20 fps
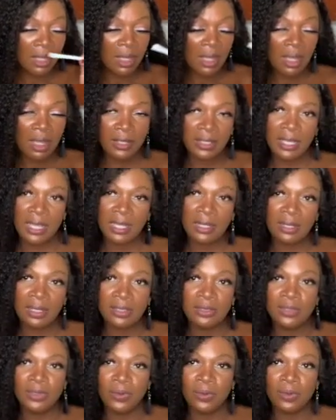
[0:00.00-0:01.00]
Again,
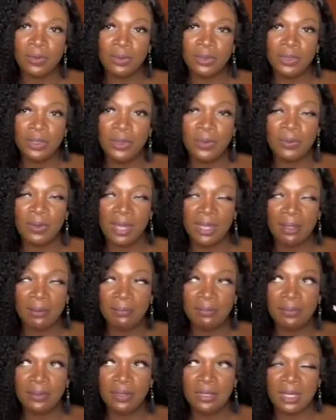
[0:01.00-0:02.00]
as you all know, I
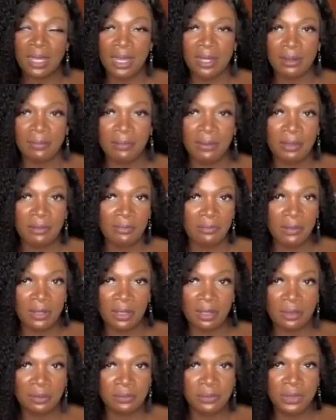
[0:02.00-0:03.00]
am not a big
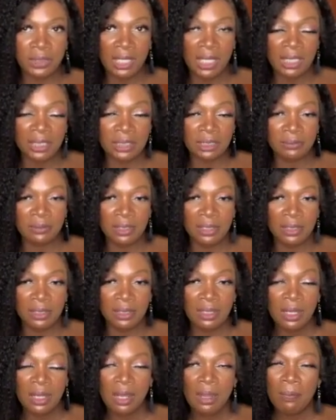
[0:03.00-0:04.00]
fan of jasmine,
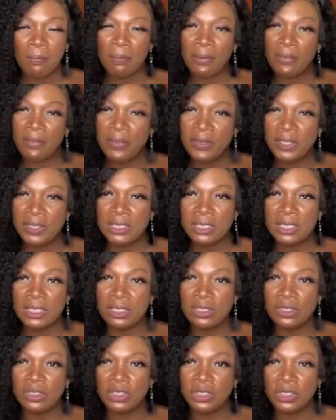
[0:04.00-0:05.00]
but this
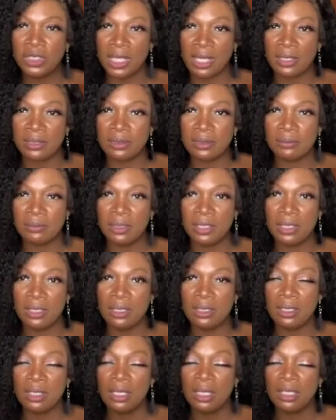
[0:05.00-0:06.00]
is
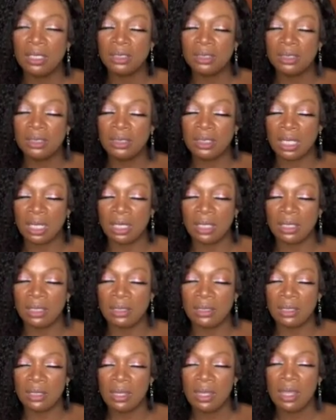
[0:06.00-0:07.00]
jasmine
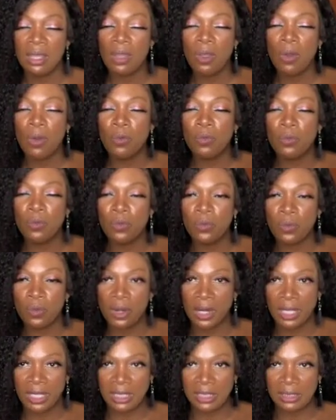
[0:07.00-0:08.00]
done
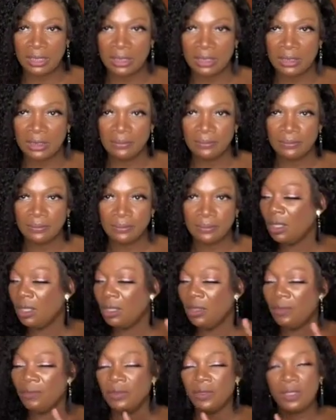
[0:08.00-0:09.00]
right.
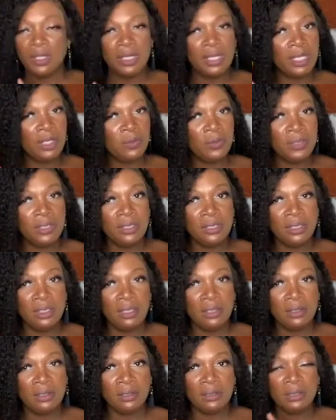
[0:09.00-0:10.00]
The liquid in
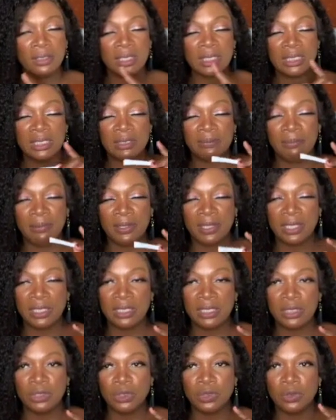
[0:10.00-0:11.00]
here is
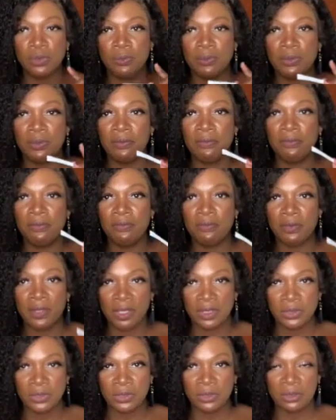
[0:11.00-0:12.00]
blended to
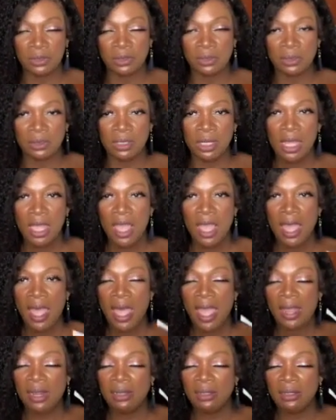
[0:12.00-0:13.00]
perfection.
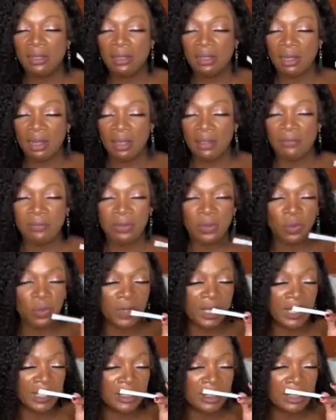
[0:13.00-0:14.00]
I love the way
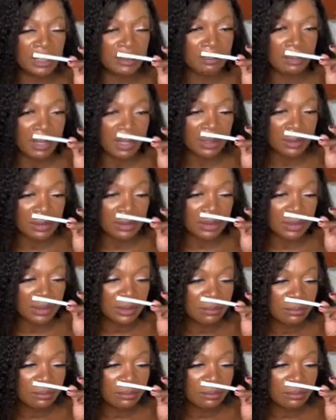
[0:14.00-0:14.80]
it smells.